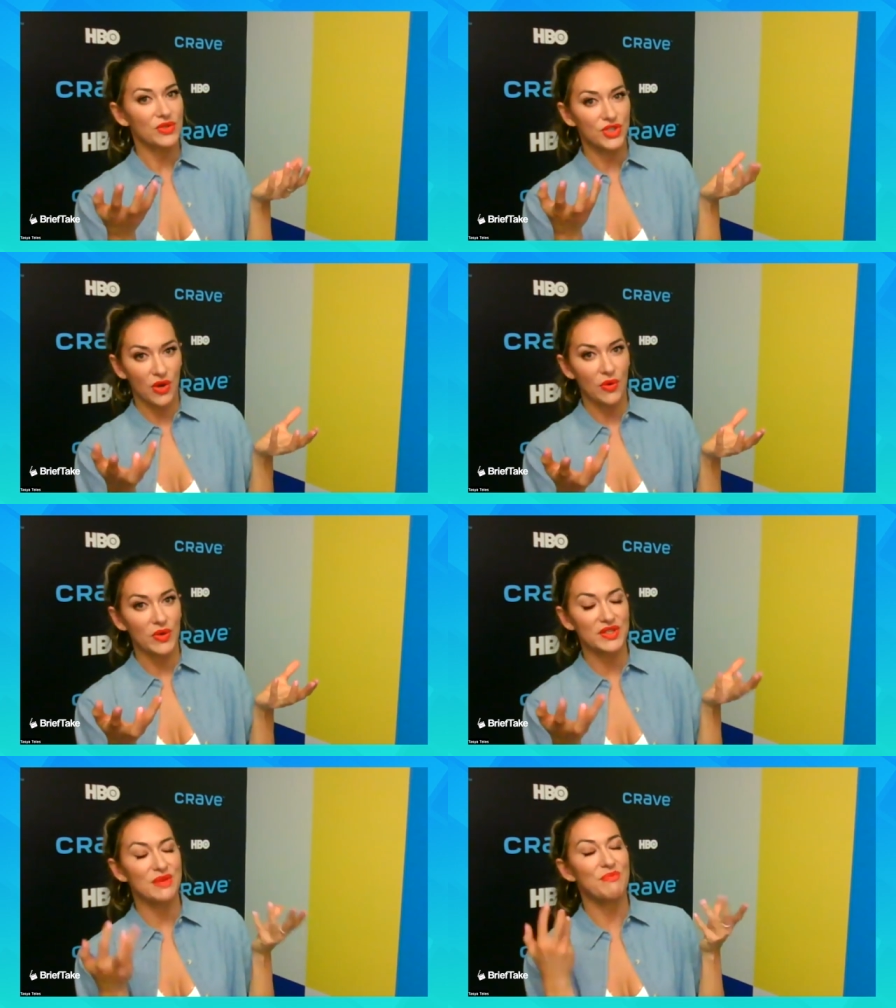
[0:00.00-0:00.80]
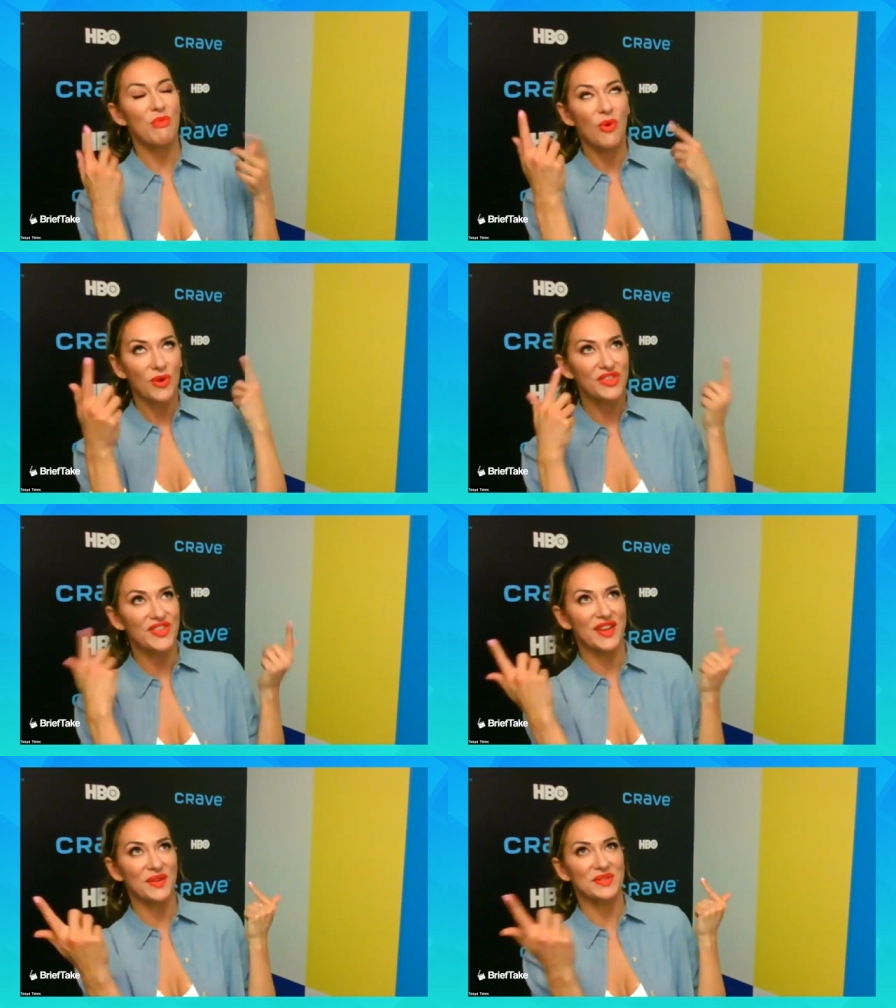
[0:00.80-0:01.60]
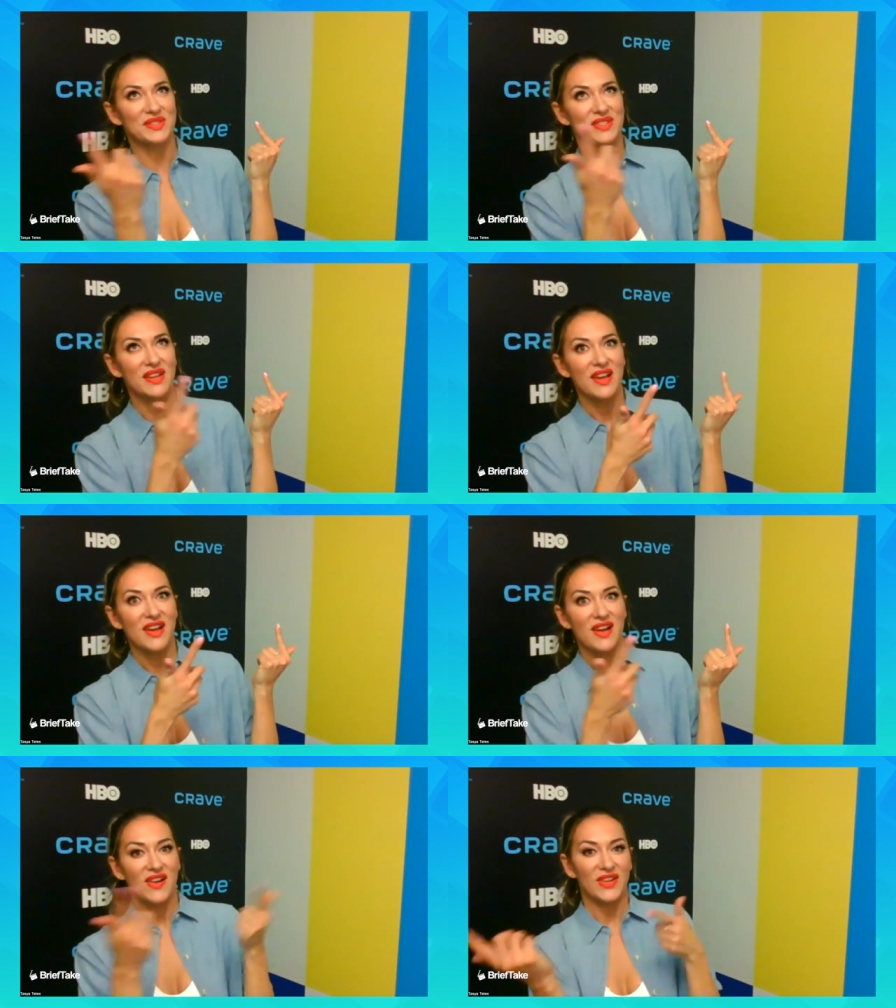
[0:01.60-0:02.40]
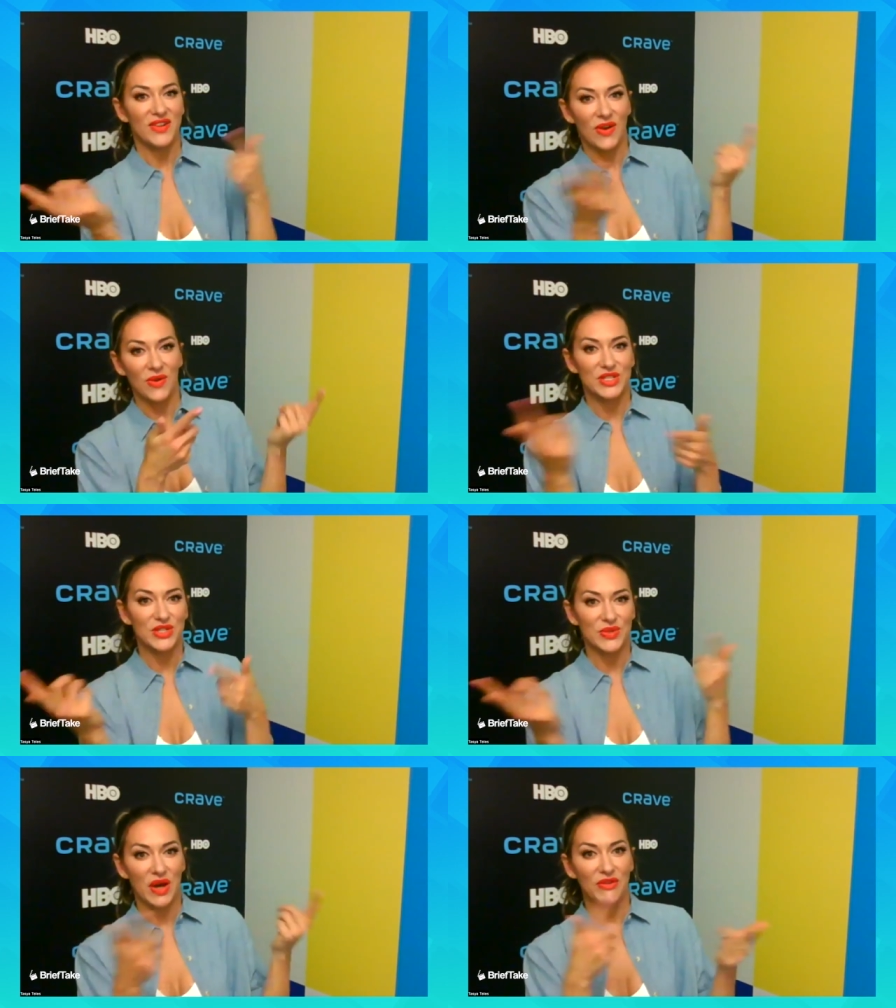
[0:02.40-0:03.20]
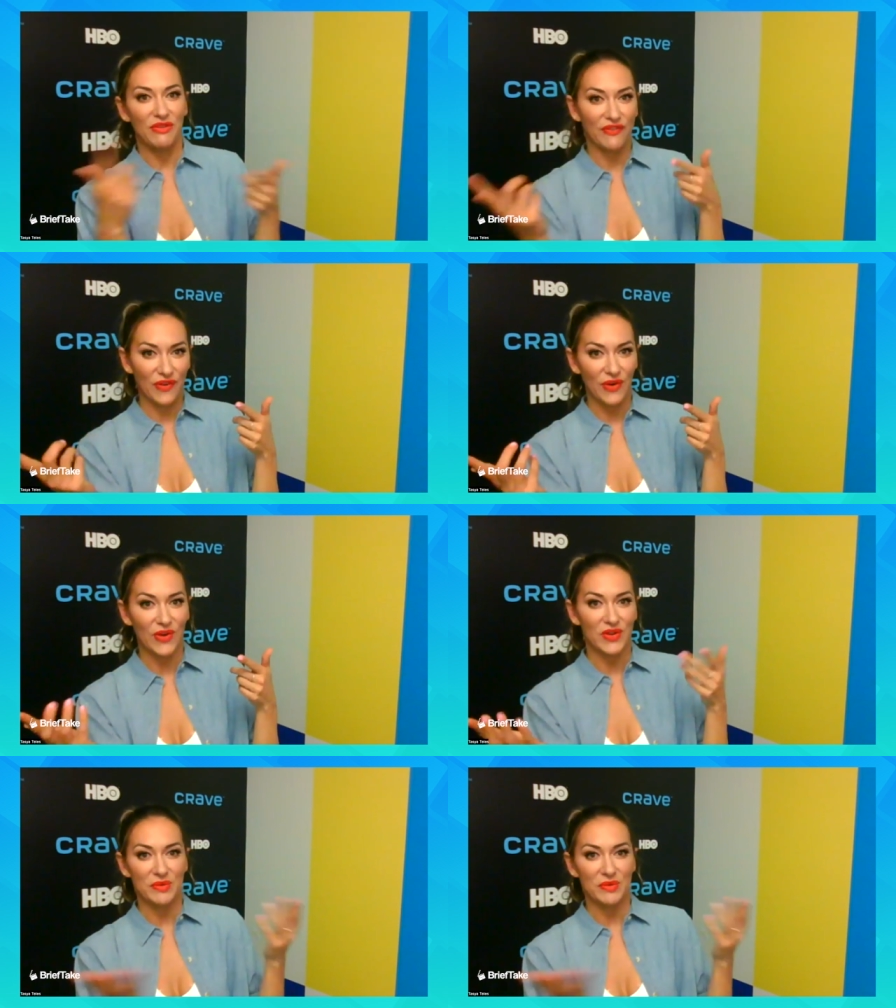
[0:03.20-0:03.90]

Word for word: jokes and more things, you know, to unfurl.